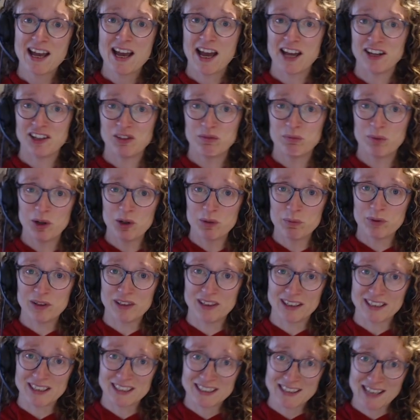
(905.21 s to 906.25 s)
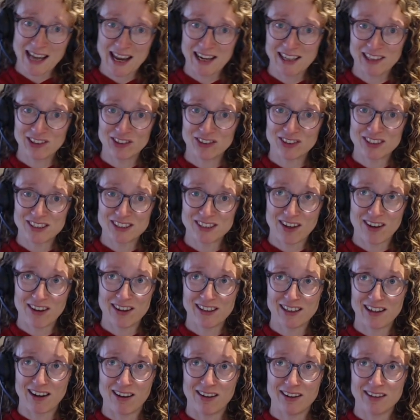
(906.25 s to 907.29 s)
And you've both been like standing on the
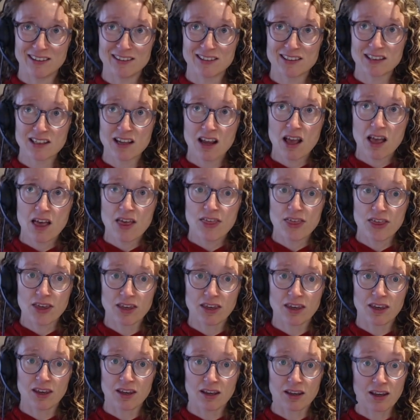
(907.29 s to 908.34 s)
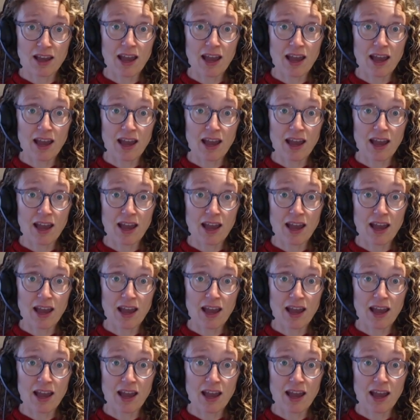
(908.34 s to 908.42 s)
sidelines thinking,